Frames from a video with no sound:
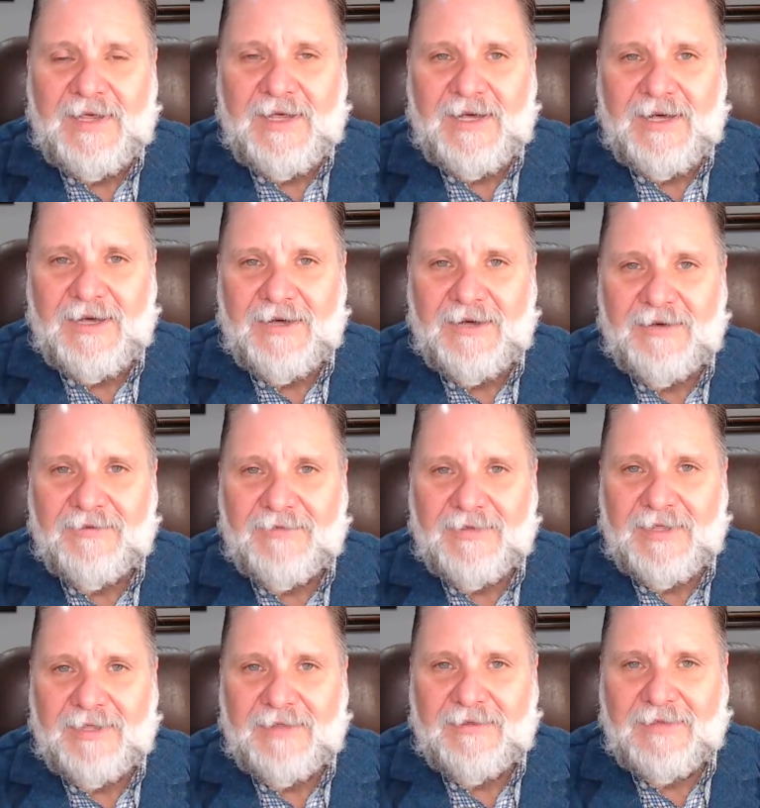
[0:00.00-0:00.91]
of
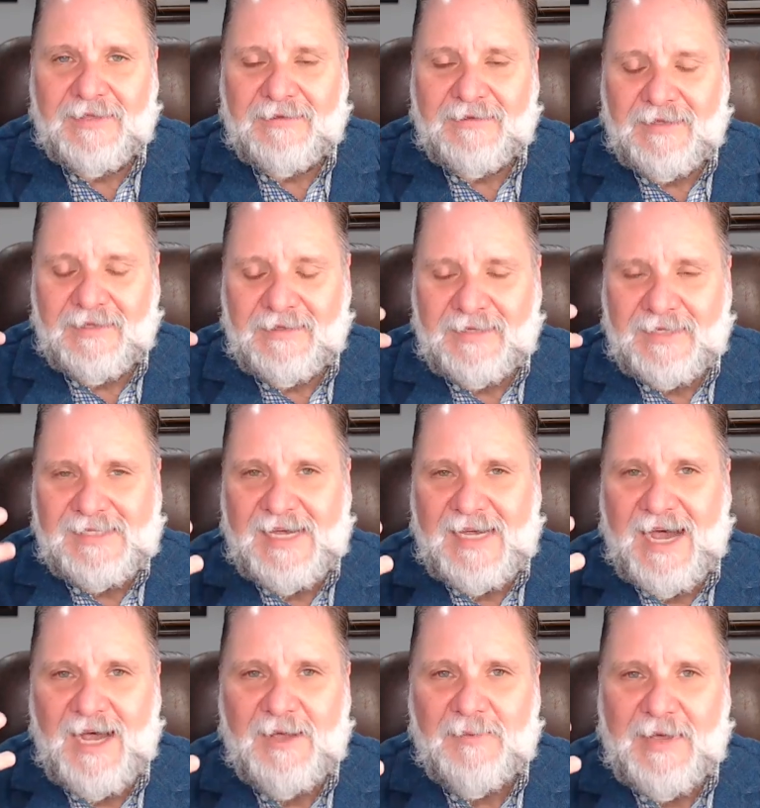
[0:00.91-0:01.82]
the
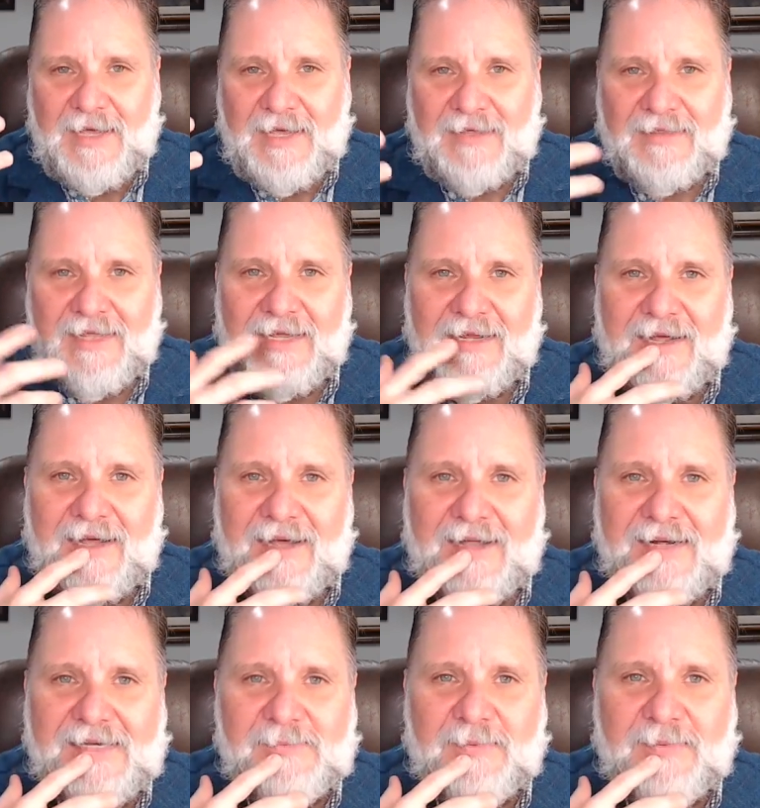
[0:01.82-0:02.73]
timing that
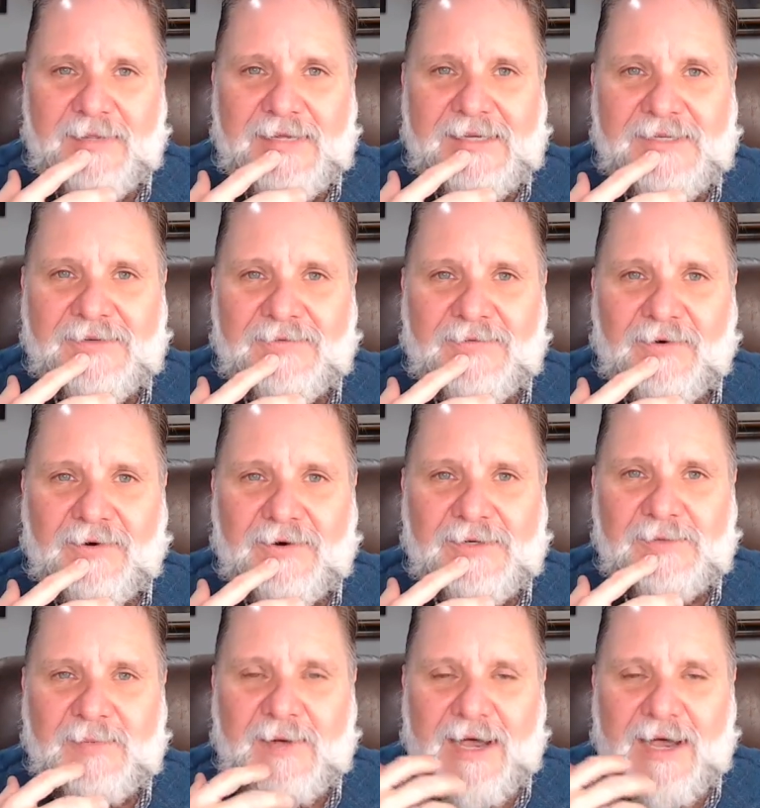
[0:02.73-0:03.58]
God has placed for us.